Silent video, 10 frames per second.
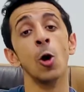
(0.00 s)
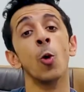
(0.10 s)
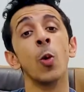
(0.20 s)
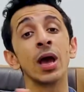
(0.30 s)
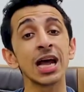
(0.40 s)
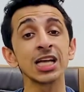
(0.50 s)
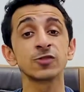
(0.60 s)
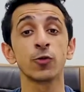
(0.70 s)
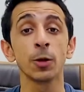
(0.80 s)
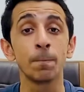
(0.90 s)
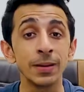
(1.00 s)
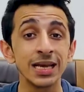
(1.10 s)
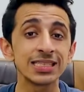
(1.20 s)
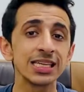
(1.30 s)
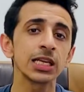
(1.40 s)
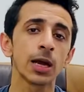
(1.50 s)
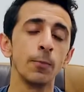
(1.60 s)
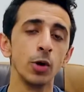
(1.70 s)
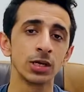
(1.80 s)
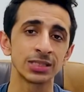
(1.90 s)
Whereas for the BSc in
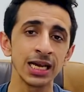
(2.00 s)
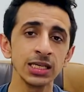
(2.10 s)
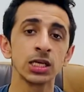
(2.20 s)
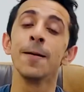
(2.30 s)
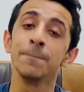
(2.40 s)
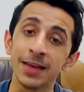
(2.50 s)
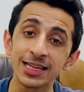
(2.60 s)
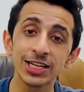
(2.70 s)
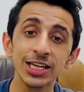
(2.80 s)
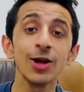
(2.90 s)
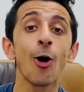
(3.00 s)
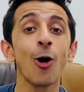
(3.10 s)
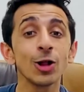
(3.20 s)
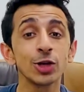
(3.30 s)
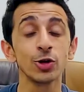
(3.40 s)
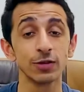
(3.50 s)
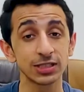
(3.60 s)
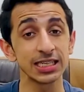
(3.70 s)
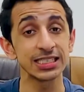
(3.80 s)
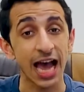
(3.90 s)
computer science, majorly all the
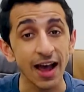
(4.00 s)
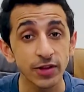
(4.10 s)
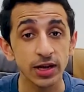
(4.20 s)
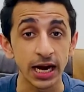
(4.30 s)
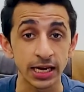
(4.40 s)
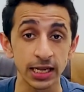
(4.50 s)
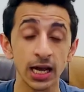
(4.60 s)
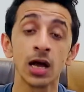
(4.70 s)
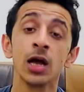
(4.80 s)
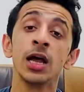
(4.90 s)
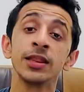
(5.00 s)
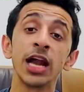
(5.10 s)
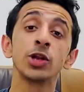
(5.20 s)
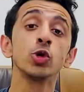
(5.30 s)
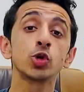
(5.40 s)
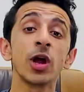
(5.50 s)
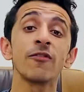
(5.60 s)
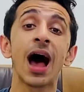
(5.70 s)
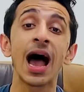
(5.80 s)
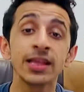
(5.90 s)
universities have the criteria that you should
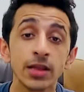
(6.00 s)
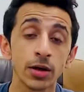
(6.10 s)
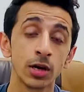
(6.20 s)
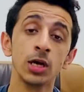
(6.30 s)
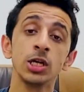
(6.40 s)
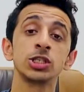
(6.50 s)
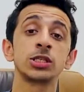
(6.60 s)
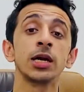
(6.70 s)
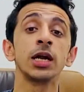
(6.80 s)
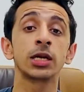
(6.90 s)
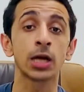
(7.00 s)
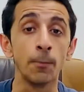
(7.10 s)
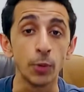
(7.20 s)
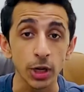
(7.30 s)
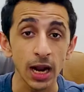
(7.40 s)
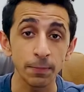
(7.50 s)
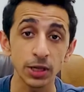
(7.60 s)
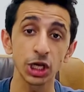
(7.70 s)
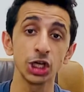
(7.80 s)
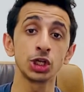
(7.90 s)
have either studied computer
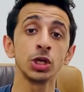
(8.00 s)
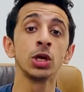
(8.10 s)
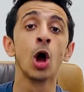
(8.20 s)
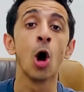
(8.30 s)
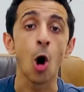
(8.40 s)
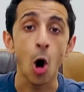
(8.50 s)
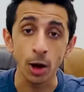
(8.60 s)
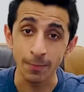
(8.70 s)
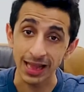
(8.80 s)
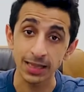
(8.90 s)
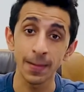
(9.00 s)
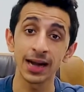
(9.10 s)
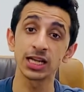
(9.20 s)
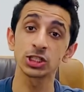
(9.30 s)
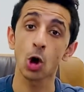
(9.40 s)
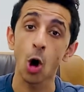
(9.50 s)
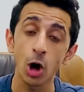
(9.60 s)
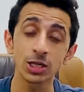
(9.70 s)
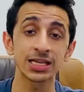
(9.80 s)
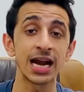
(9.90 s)
application or mathematics
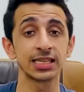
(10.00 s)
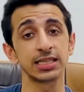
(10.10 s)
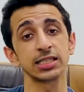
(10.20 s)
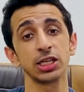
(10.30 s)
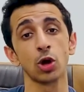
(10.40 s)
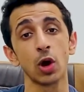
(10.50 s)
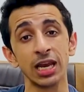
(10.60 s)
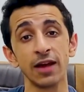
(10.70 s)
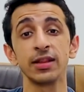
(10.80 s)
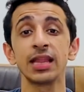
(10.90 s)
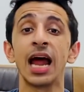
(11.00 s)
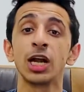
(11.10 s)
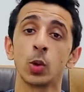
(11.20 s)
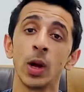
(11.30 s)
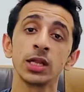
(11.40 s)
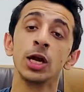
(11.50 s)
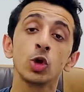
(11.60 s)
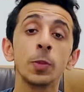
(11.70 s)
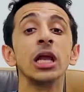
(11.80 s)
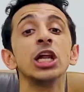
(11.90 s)
or statistics in your 11th and 12th to
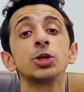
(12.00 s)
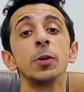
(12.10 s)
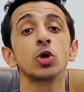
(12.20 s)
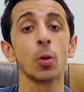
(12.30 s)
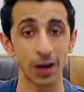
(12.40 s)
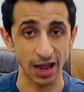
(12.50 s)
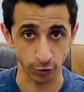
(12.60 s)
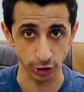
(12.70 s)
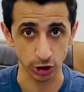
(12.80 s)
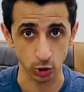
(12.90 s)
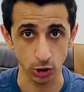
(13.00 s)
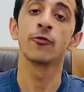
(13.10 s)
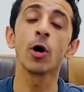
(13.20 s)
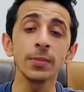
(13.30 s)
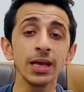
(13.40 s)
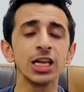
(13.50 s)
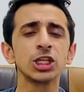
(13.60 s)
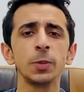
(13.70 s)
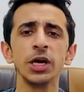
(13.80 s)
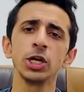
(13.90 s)
be eligible to apply for this course. From the
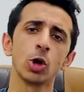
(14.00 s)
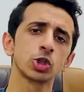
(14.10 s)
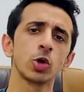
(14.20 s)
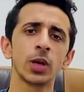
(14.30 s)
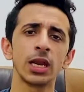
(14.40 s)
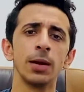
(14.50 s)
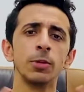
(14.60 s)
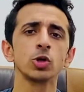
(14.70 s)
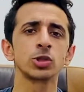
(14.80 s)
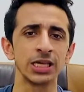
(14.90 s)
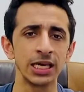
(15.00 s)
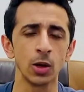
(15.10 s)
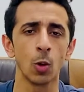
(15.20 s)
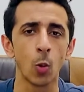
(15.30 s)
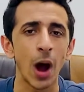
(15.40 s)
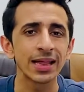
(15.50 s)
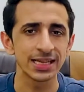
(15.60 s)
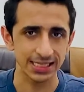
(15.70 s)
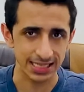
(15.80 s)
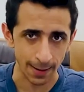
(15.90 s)
eligibility also, we are able to see why
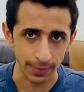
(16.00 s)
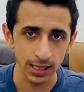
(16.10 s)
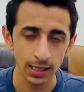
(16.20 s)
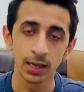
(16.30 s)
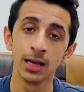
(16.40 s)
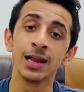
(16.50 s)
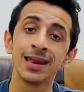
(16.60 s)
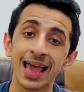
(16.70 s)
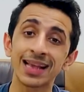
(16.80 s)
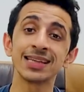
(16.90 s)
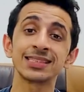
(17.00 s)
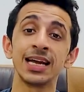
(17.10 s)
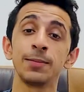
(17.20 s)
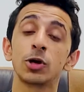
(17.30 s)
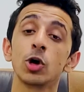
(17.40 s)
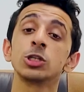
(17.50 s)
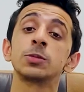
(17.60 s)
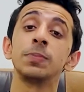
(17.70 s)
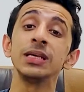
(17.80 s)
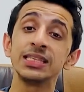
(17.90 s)
this is happening. Like I said, because
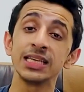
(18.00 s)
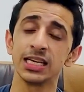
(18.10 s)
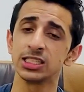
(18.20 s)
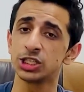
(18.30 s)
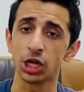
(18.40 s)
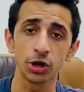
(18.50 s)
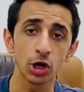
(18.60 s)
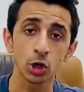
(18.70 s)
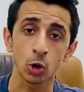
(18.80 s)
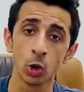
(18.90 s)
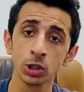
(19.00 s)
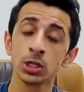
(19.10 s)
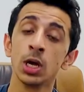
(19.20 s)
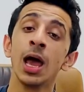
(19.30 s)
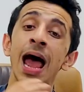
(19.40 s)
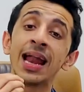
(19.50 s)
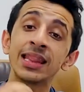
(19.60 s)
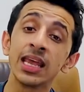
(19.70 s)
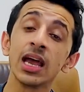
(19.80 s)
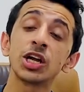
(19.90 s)
BCA is a general course and
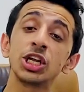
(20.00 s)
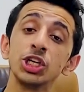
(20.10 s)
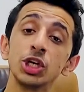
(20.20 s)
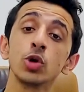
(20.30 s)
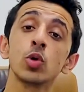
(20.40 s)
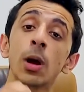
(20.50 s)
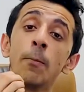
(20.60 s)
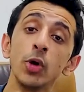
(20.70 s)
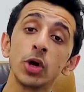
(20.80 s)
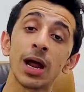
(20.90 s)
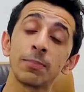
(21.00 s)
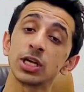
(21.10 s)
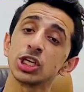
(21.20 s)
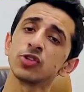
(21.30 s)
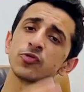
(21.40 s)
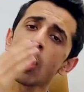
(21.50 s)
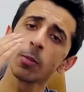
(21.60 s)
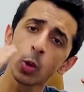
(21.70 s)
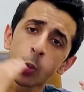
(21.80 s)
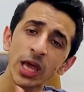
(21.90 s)
they are teaching you computer applications from
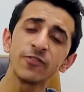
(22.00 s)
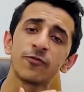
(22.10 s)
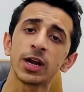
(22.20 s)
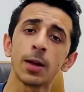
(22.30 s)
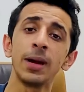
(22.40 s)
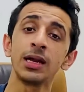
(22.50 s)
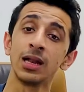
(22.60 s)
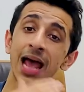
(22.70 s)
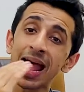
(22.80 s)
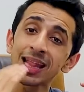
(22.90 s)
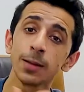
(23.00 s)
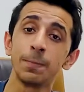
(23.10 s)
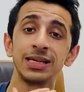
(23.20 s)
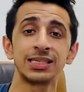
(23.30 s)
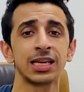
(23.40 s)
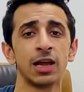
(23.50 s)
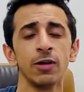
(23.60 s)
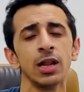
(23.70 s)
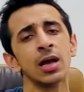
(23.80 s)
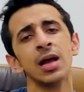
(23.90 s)
the very fundamental and the basic
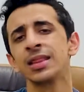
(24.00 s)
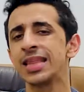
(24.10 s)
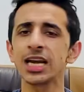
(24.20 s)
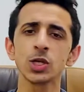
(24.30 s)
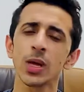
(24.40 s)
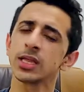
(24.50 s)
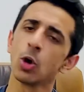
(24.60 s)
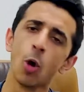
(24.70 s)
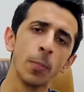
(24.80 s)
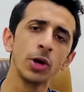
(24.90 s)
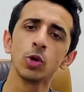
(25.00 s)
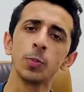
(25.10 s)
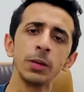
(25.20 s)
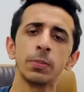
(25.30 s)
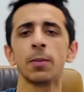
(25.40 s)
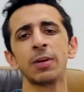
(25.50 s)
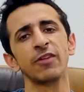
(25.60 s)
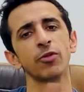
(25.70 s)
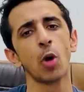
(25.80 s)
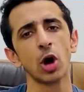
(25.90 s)
level, that is why they're open to people
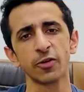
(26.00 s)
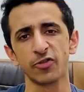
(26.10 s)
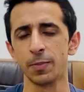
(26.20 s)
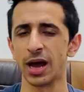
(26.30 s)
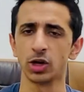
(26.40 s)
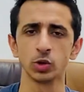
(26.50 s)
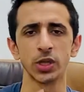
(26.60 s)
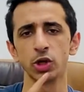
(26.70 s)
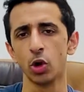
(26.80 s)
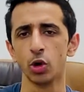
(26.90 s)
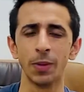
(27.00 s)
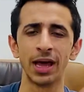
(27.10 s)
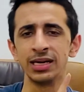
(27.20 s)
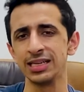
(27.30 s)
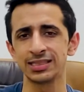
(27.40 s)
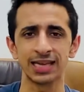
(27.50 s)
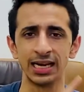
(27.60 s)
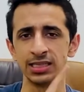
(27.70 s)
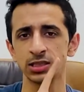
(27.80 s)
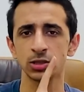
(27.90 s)
applying from all different backgrounds, whether you're humanities,
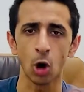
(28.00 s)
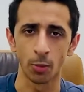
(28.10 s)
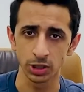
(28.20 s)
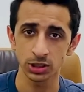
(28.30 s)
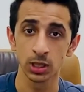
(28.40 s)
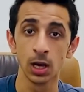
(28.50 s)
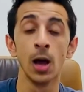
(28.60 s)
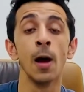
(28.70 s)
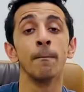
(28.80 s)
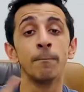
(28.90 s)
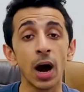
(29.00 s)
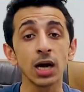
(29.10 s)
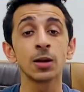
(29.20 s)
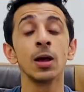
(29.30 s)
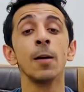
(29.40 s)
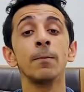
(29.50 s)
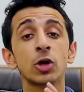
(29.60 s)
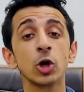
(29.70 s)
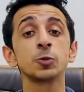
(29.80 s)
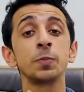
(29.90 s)
science, commerce. But
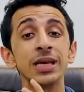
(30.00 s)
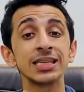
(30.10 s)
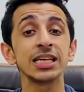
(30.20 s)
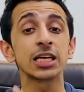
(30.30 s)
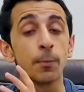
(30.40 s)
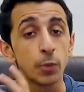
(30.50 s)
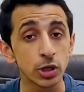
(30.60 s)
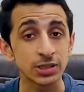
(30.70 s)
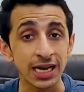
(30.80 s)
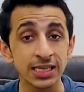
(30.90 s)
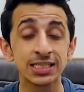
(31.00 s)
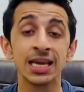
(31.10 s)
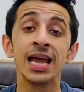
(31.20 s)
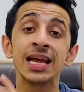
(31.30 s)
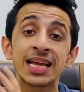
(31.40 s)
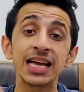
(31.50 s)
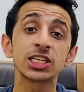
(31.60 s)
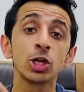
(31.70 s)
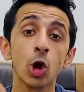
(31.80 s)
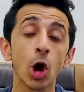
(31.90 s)
because BSc computer science gets
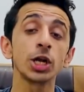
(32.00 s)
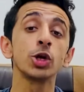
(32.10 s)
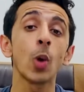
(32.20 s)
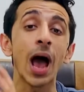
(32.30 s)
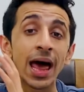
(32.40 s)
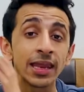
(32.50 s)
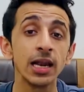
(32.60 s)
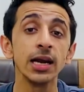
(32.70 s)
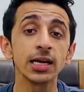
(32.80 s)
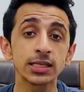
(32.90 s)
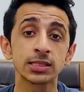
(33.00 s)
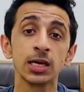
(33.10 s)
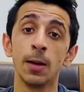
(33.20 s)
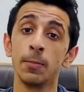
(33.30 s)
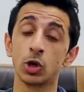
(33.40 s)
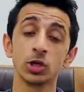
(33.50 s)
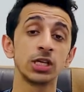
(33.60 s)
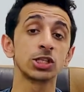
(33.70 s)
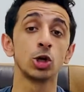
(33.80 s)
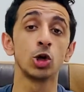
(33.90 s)
a lot into analytics, because
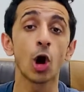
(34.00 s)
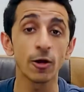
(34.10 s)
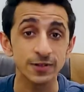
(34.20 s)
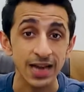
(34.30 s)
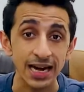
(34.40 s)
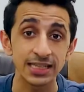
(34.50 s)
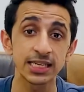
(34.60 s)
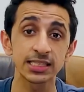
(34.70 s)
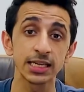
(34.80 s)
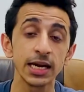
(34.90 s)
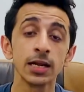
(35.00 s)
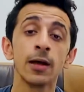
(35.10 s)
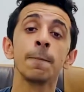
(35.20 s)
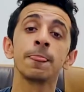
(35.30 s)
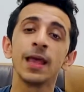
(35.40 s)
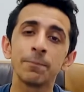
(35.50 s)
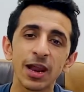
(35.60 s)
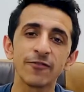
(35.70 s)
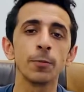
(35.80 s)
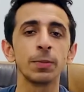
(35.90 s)
there's a lot of statistics in it, they
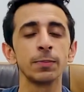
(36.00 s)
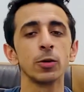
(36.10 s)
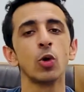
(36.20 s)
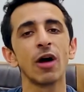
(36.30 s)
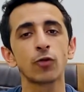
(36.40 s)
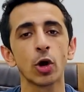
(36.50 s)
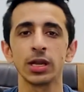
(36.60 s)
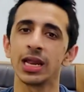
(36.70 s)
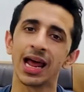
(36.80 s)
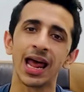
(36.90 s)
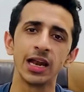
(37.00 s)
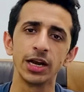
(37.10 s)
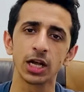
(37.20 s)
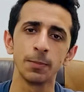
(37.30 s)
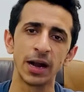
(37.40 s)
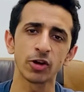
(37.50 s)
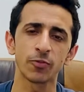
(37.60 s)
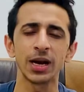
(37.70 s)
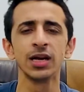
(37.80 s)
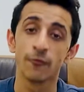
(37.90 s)
prefer people who have gotten an analytical bent of mind.